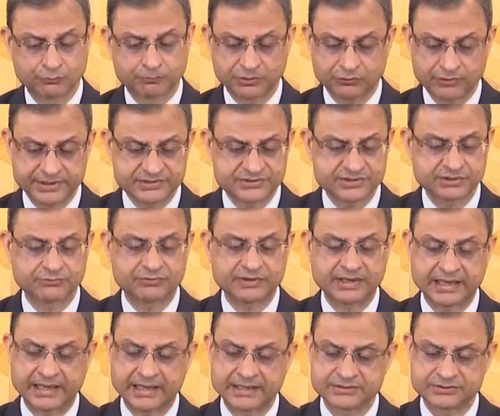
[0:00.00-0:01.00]
preventive
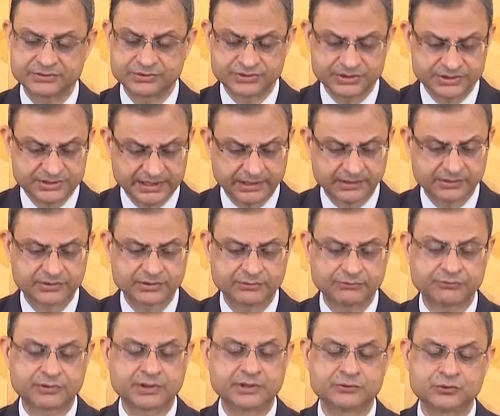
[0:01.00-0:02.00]
and
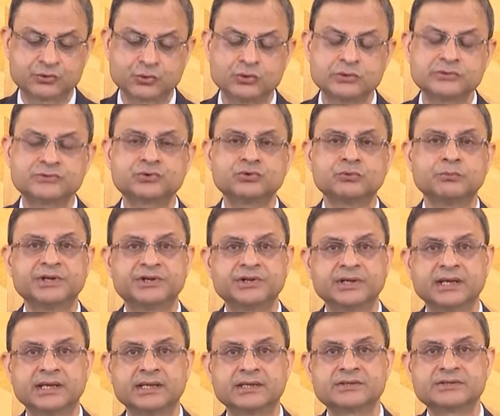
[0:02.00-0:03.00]
detective controls to
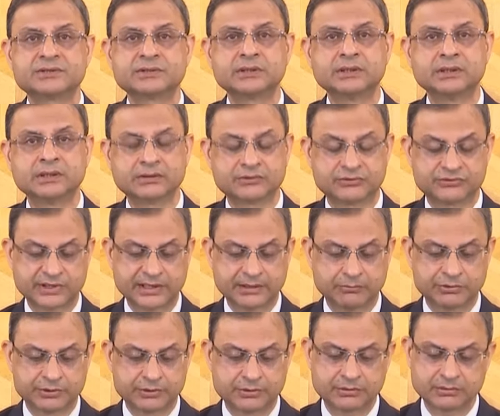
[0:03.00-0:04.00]
mitigate
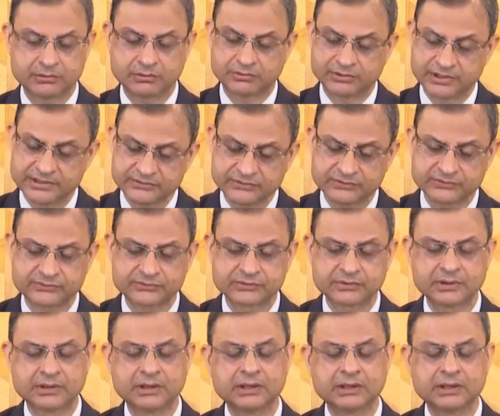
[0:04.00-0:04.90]
cyber risks.